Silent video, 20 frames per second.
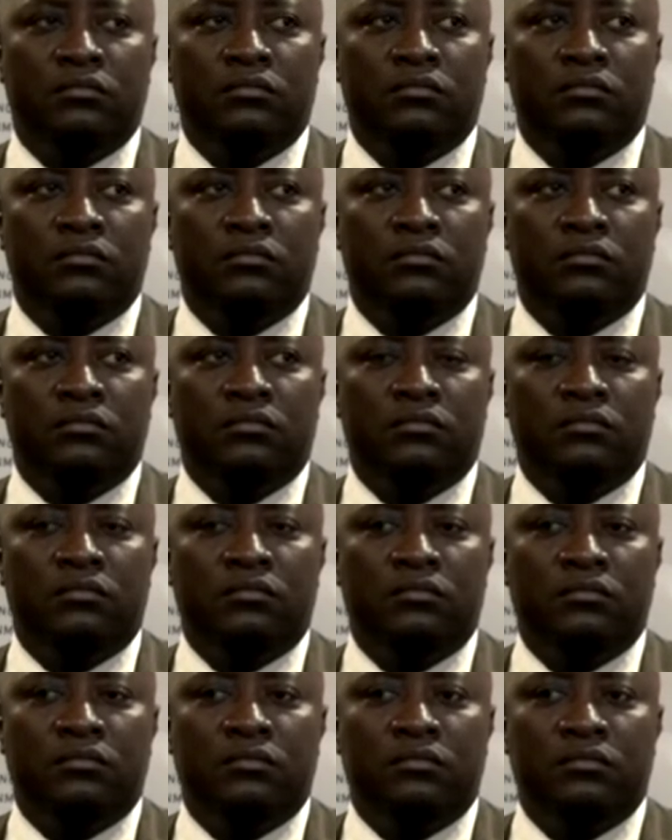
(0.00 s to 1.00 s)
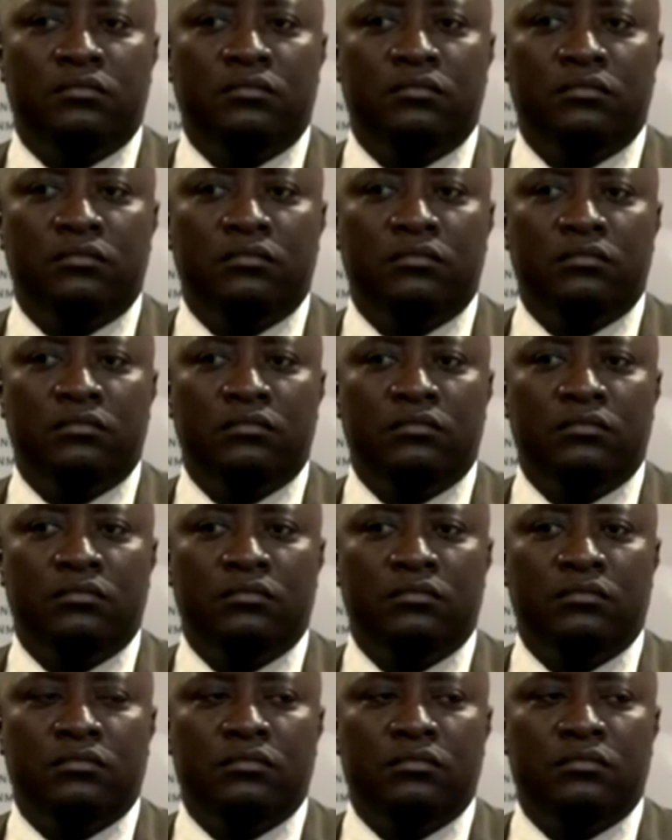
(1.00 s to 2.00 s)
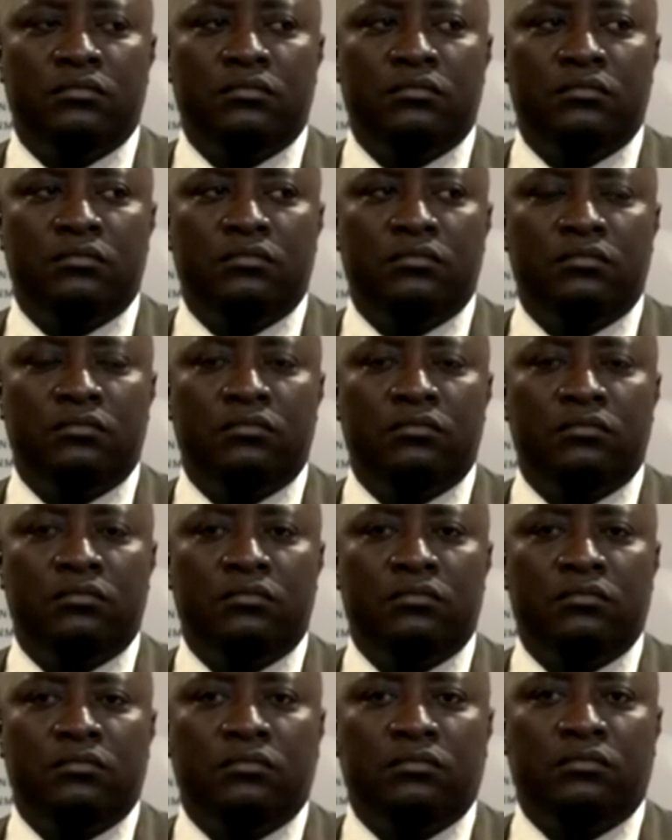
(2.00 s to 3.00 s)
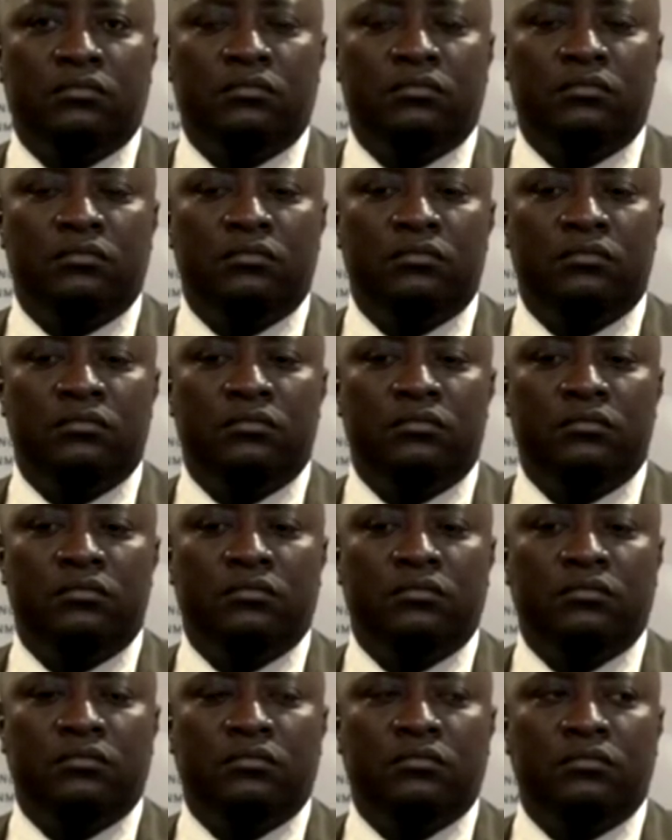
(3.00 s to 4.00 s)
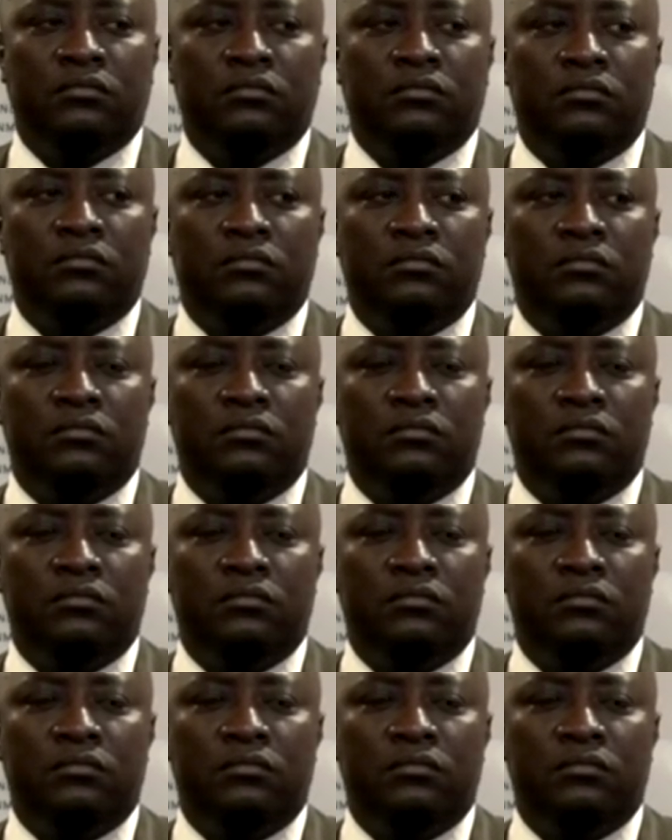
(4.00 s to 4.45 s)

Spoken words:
(not speaking)